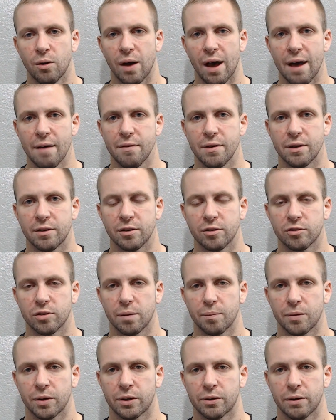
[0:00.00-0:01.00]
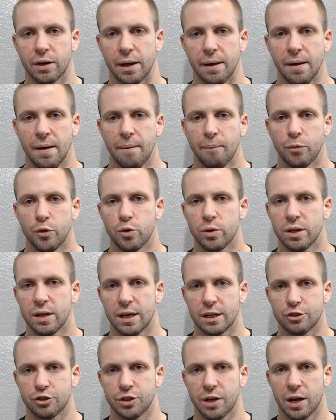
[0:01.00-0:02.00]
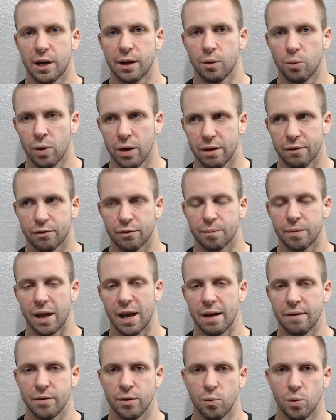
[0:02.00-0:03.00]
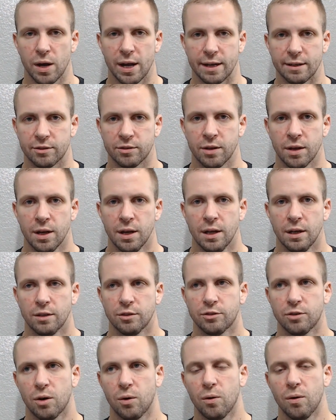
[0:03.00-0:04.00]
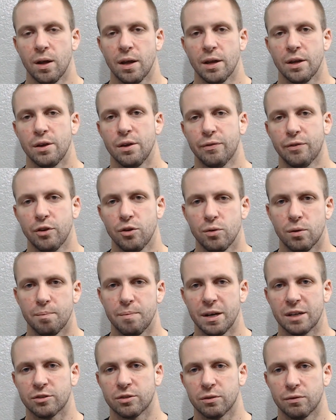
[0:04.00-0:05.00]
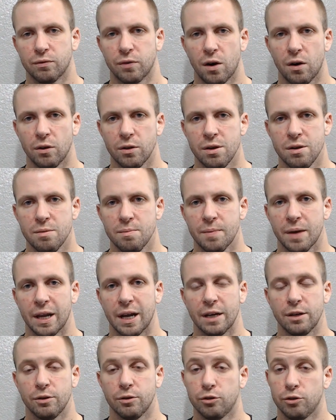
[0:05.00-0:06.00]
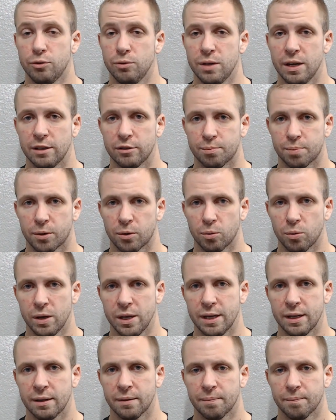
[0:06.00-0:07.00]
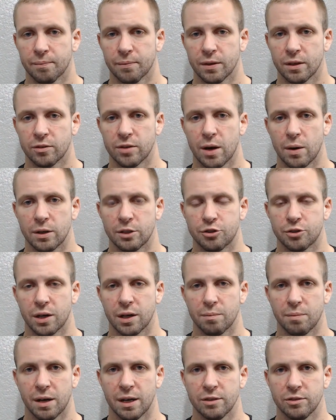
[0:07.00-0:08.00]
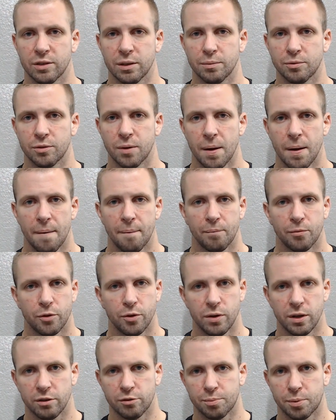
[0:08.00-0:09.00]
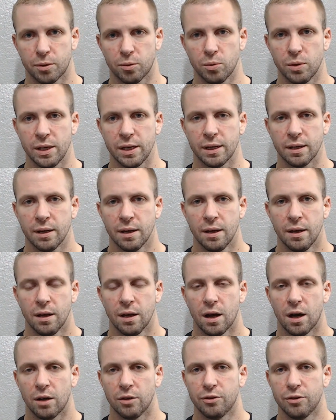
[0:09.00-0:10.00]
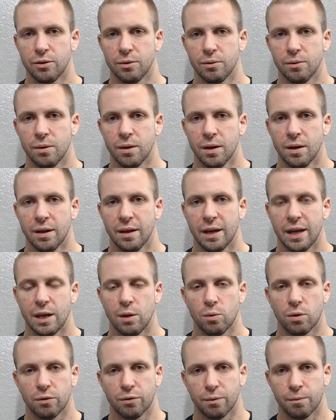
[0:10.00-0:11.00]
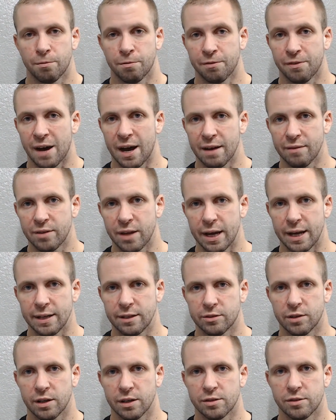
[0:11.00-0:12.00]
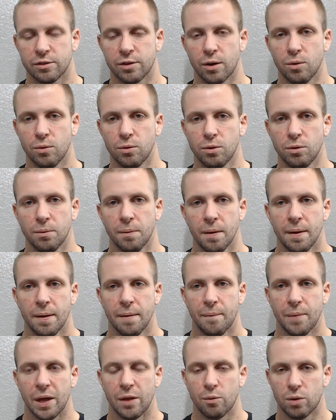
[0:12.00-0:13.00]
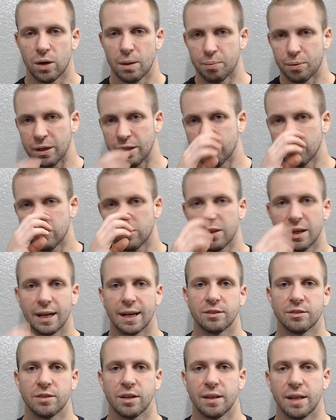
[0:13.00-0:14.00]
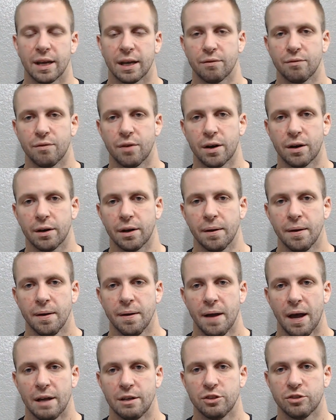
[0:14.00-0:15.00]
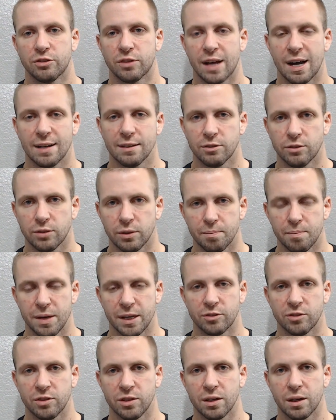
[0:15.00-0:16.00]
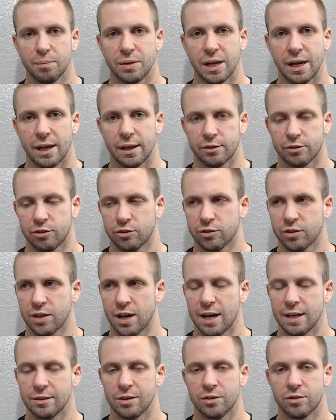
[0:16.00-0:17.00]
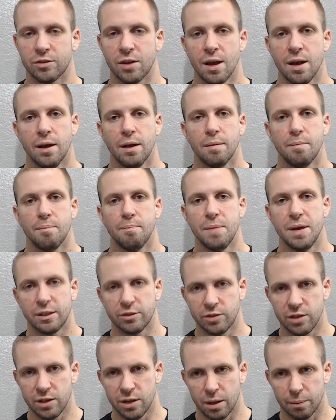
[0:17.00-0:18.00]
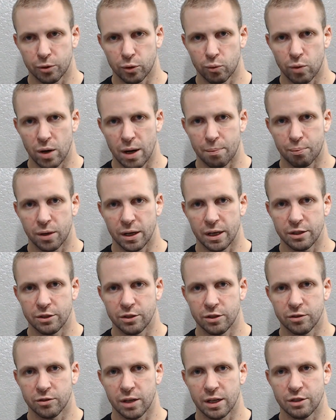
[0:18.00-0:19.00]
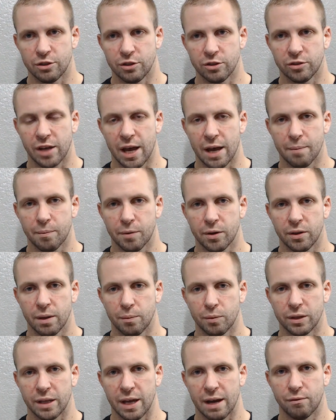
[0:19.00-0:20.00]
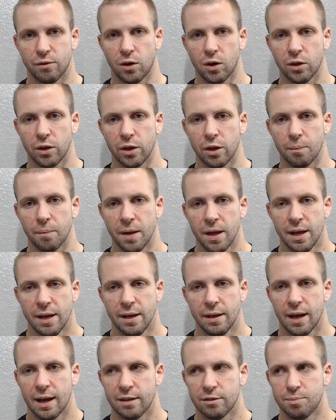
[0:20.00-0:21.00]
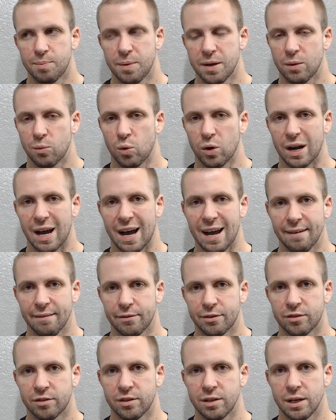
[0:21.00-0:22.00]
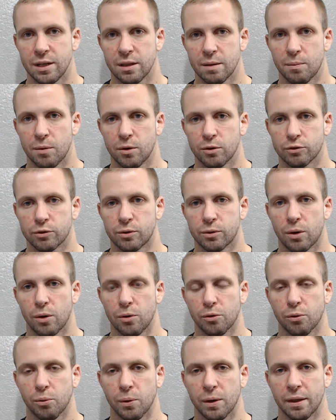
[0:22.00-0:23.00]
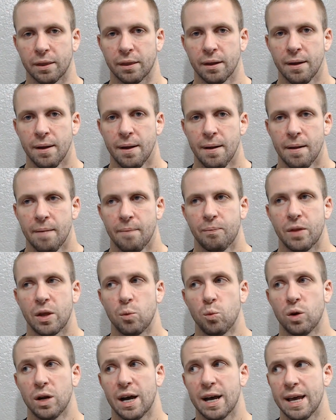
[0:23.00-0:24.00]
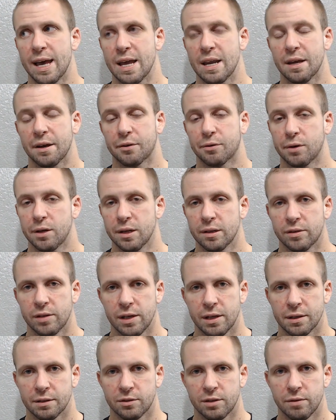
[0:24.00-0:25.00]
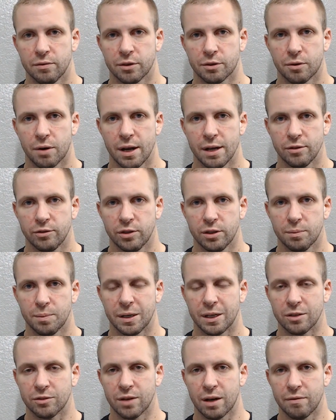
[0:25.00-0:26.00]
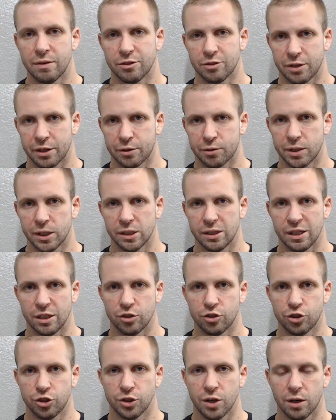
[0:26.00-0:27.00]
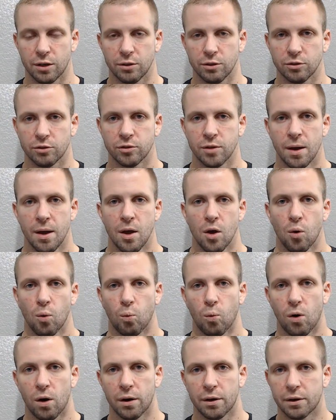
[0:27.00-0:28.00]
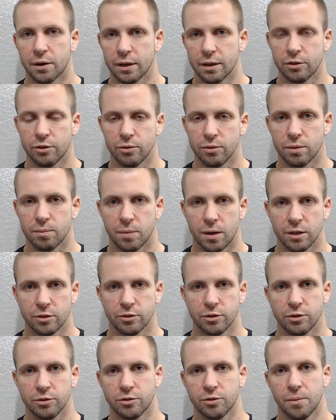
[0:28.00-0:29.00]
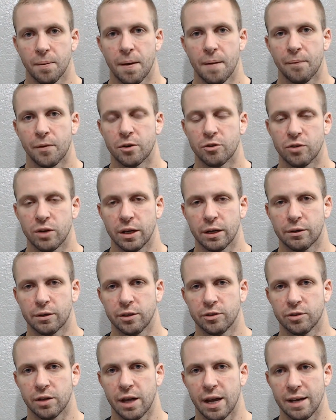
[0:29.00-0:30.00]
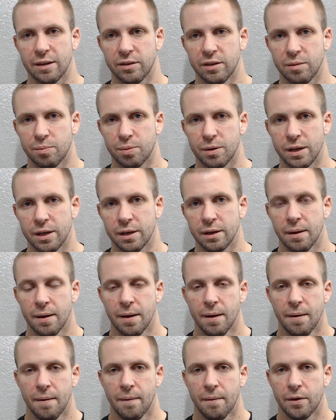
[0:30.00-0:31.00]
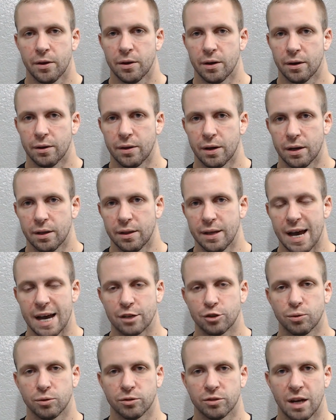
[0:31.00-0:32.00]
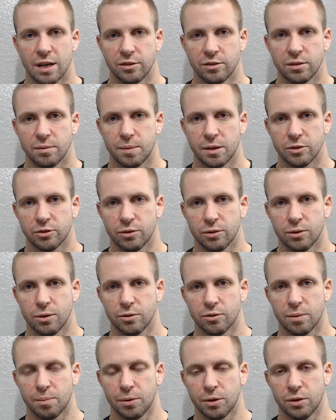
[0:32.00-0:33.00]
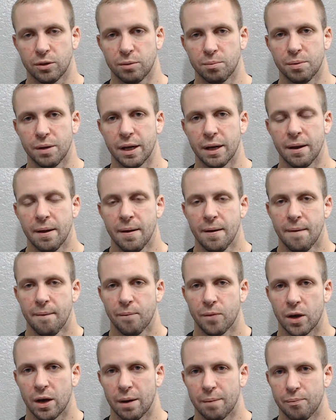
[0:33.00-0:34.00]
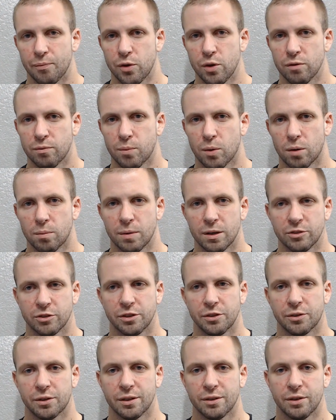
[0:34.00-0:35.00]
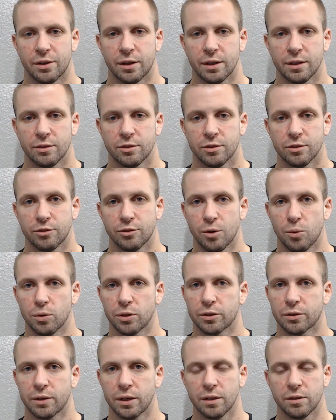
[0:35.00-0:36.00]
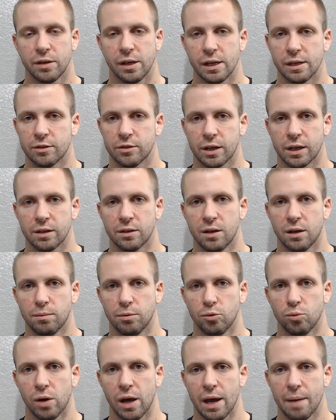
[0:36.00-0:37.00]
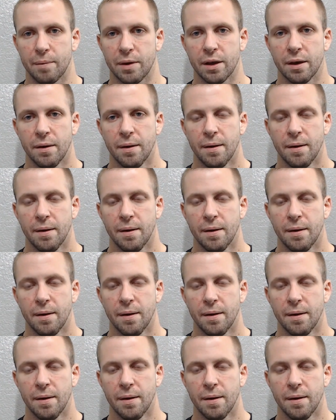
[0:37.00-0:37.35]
heavy to some degree. You cannot shy away from the heavy weights. So you have to do a mix of volume, and I do 2 days per week is how I train biceps. 2 days per week. I'll do anywhere from 5 to 8 sets total. And the rep ranges, like I said, they can vary. And just constantly mixing up the exercises, mixing up the rep ranges, and just hammering them with that volume has been what I have seen the most growth with. And when I add in creatine, it's even crazier, because obviously creatine shuttles water into the muscles. There's an increase in ATP. The actual size of the muscle goes up a little bit. You have more muscular endurance. So with creatine, it's like a double whammy